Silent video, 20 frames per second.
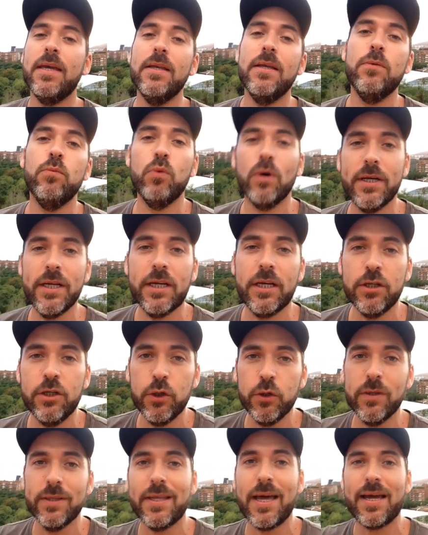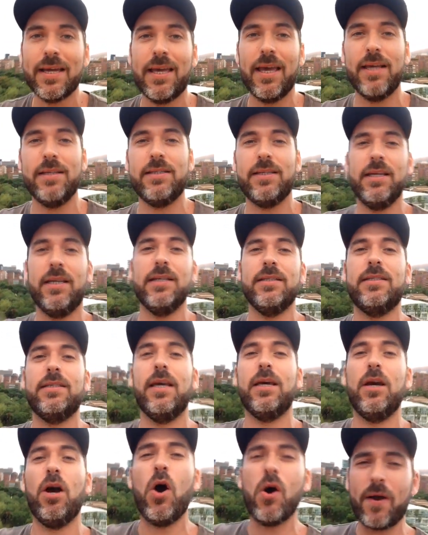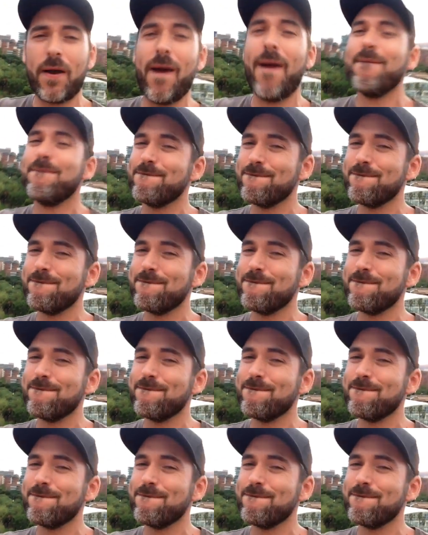What he can do in that case, he can say, okay.